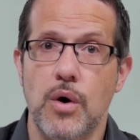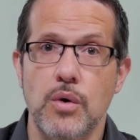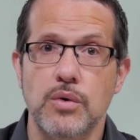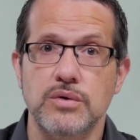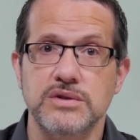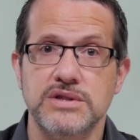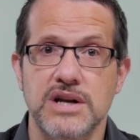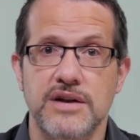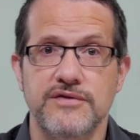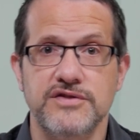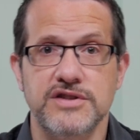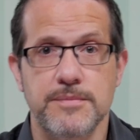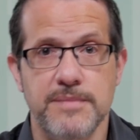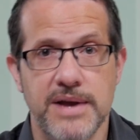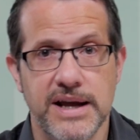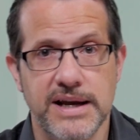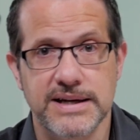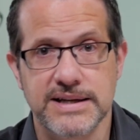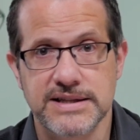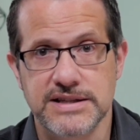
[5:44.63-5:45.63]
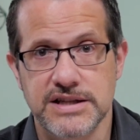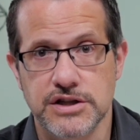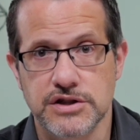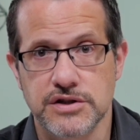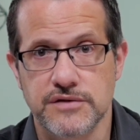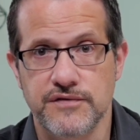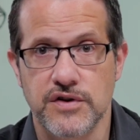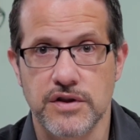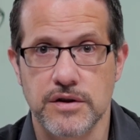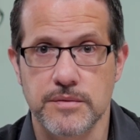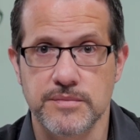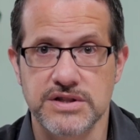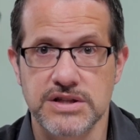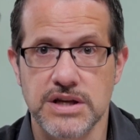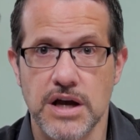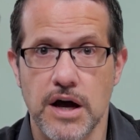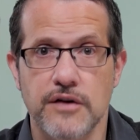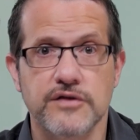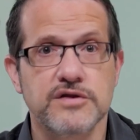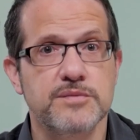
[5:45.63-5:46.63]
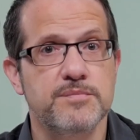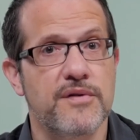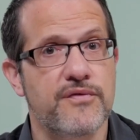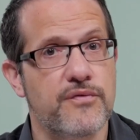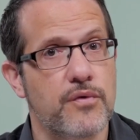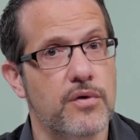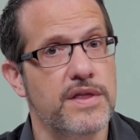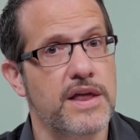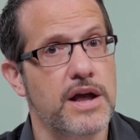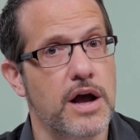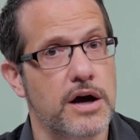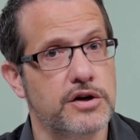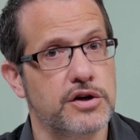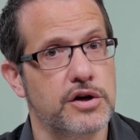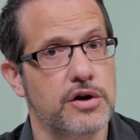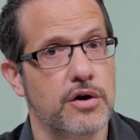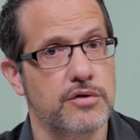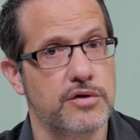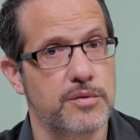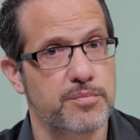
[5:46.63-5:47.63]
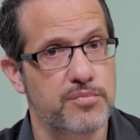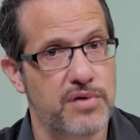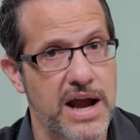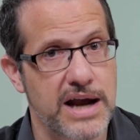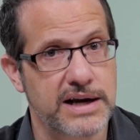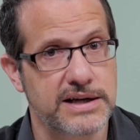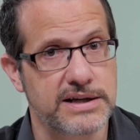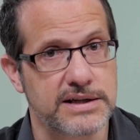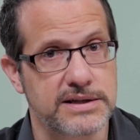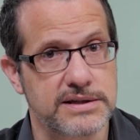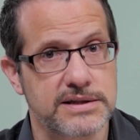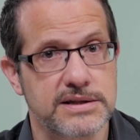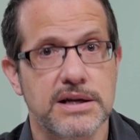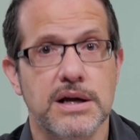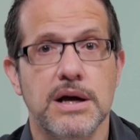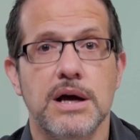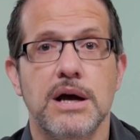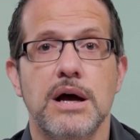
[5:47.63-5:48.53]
old enough to make a decision for themselves before they undergo the practice.